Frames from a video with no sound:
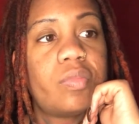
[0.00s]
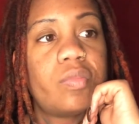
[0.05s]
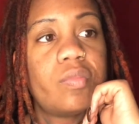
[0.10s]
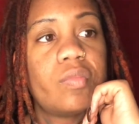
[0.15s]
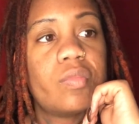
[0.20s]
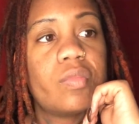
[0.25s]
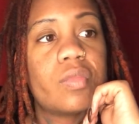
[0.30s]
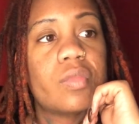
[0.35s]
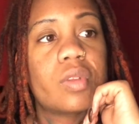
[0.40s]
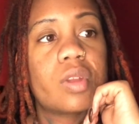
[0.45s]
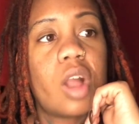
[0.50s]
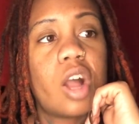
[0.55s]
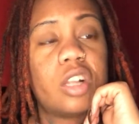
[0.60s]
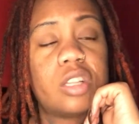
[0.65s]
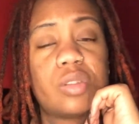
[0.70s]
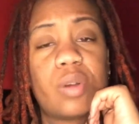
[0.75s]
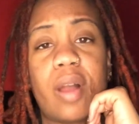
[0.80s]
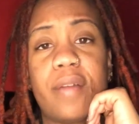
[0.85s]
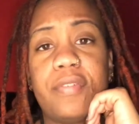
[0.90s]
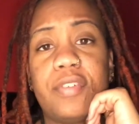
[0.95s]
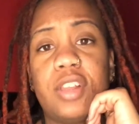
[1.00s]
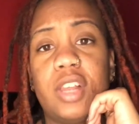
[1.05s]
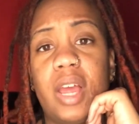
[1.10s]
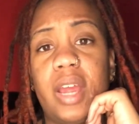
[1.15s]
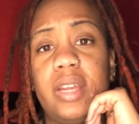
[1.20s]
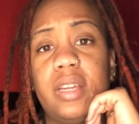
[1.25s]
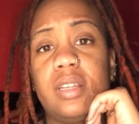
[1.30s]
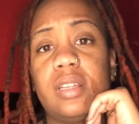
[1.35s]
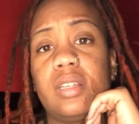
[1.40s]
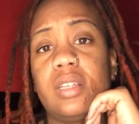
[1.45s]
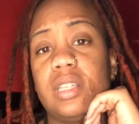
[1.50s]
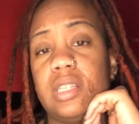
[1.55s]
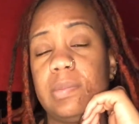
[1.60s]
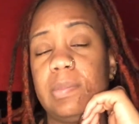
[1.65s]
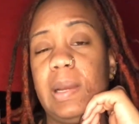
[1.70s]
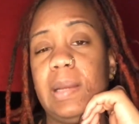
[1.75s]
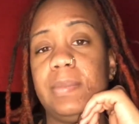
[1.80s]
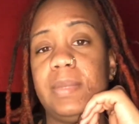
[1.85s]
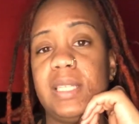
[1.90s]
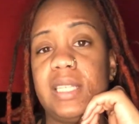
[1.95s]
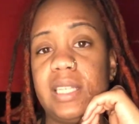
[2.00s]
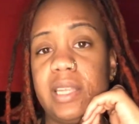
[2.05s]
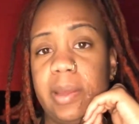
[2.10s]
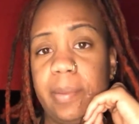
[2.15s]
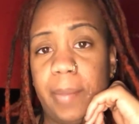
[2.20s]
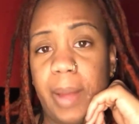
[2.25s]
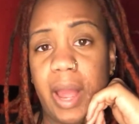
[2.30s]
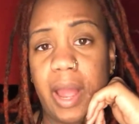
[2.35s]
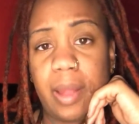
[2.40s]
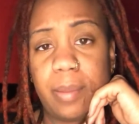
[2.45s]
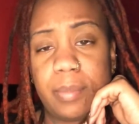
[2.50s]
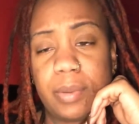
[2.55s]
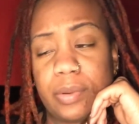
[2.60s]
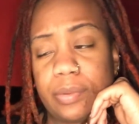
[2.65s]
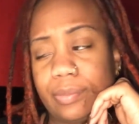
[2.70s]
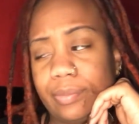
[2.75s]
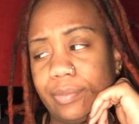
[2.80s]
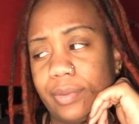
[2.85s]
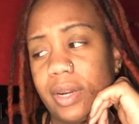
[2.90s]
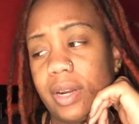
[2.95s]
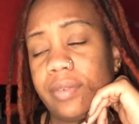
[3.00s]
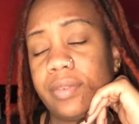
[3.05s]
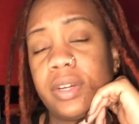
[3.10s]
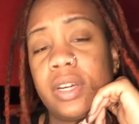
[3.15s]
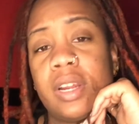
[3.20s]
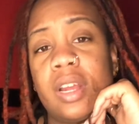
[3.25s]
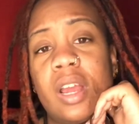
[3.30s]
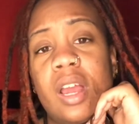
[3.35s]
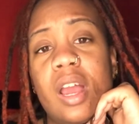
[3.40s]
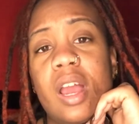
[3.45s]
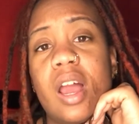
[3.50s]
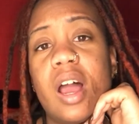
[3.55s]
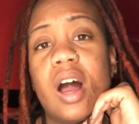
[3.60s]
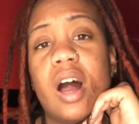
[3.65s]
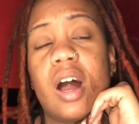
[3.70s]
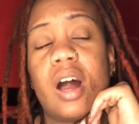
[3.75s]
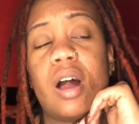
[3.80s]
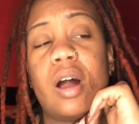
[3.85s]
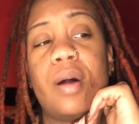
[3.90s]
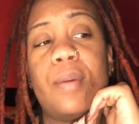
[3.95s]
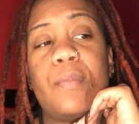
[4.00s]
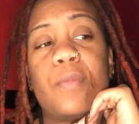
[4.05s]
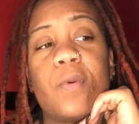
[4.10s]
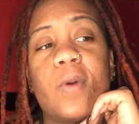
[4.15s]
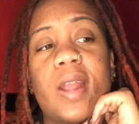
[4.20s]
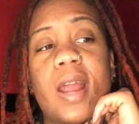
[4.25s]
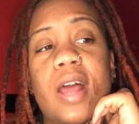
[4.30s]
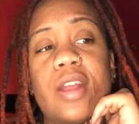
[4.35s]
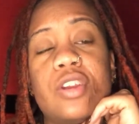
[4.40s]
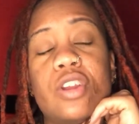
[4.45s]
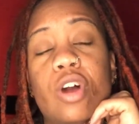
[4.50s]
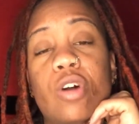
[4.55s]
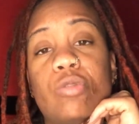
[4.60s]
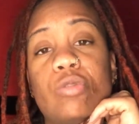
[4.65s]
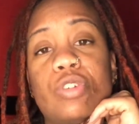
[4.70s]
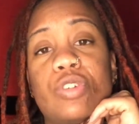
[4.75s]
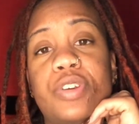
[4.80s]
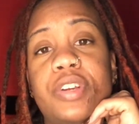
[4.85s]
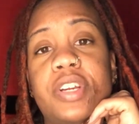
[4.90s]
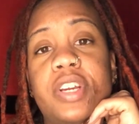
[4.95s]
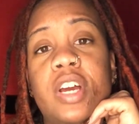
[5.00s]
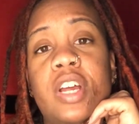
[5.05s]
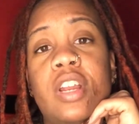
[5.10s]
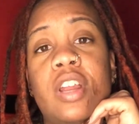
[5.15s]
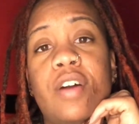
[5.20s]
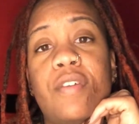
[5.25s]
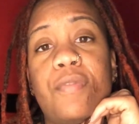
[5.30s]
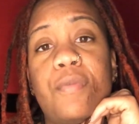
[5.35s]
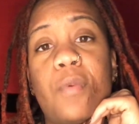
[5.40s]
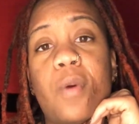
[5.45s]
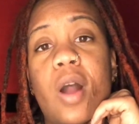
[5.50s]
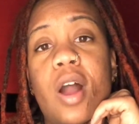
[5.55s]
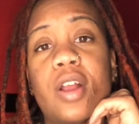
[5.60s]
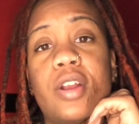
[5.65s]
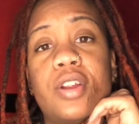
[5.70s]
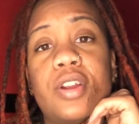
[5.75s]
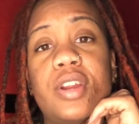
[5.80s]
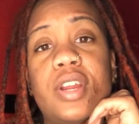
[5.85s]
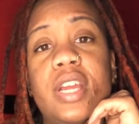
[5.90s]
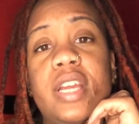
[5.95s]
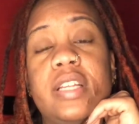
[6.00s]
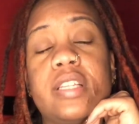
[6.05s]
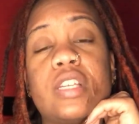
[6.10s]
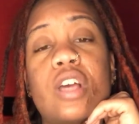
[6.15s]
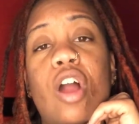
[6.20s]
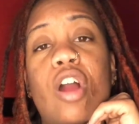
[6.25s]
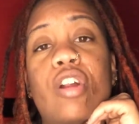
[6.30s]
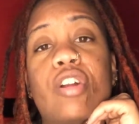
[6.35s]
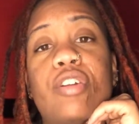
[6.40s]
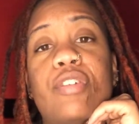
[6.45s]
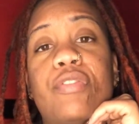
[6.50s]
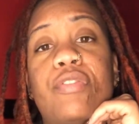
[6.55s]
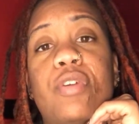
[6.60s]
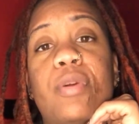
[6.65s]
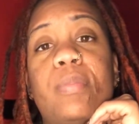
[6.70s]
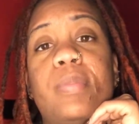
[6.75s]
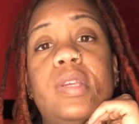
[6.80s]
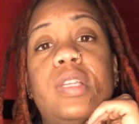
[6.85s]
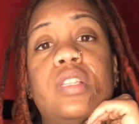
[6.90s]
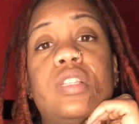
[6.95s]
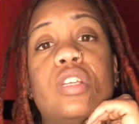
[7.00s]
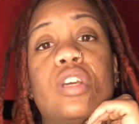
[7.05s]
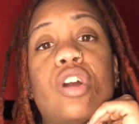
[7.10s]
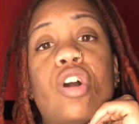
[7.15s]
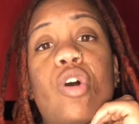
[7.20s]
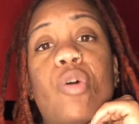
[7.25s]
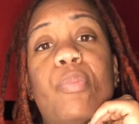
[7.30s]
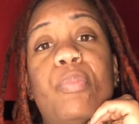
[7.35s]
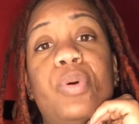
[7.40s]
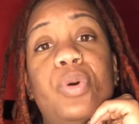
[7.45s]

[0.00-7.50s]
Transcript: Also, I feel like this might be TMI, but whatever. When I don't drink enough water, it's harder for me to go poo.